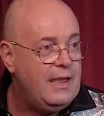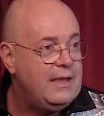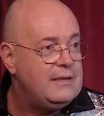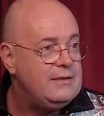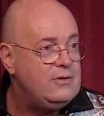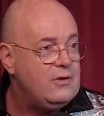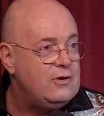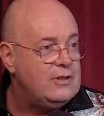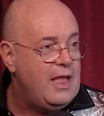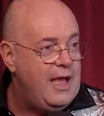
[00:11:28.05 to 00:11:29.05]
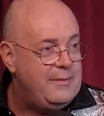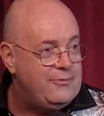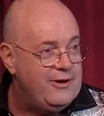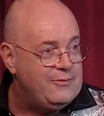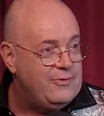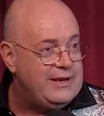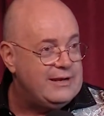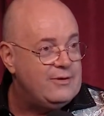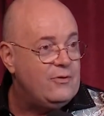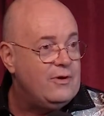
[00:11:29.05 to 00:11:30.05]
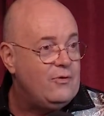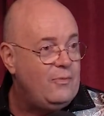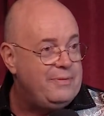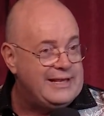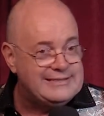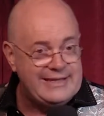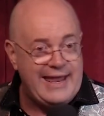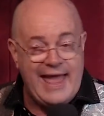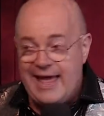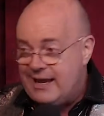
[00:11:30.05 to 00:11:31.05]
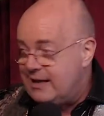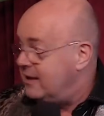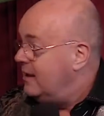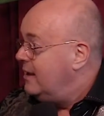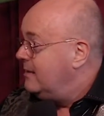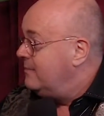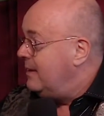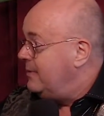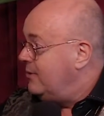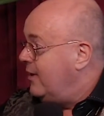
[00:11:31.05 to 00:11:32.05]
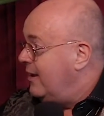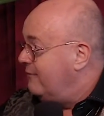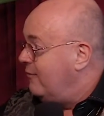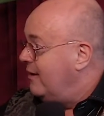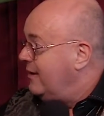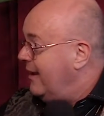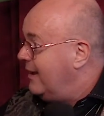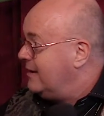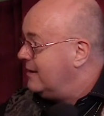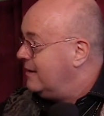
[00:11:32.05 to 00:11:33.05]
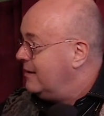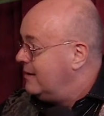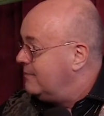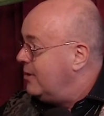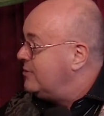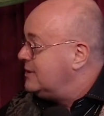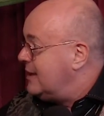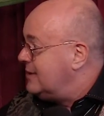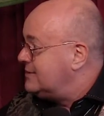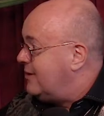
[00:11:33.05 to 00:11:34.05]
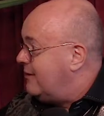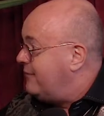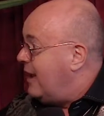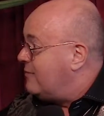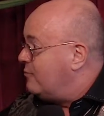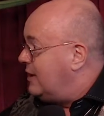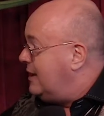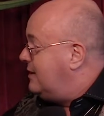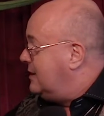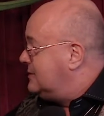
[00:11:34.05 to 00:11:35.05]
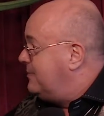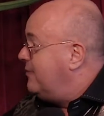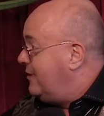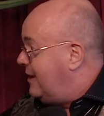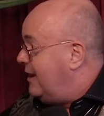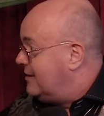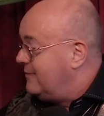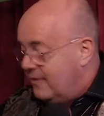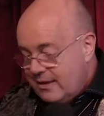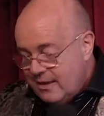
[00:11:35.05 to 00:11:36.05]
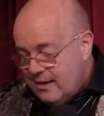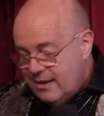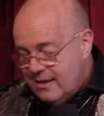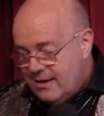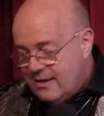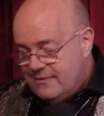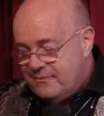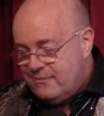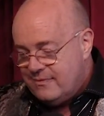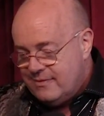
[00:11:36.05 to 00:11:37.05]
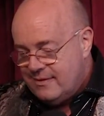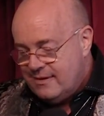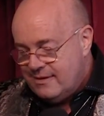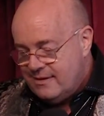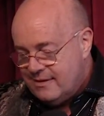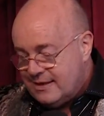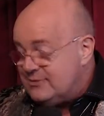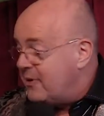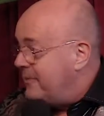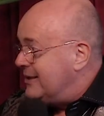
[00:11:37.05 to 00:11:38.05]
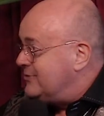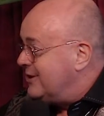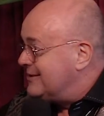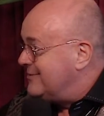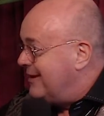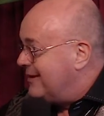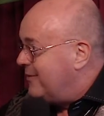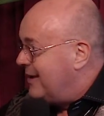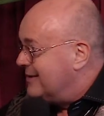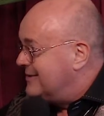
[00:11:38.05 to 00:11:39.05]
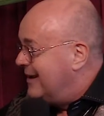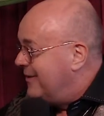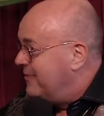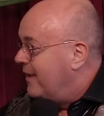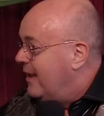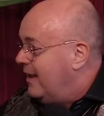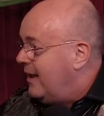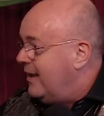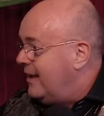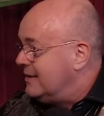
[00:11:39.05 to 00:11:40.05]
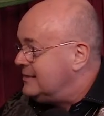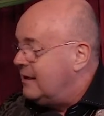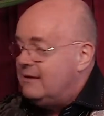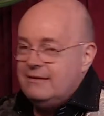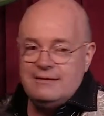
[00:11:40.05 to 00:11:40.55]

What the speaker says: And you can go to your library, read it, or an old place in the attic. Maybe you have one. And blow the dust off and read this book. Yeah. That's one of my tricks when I go out of town. I say,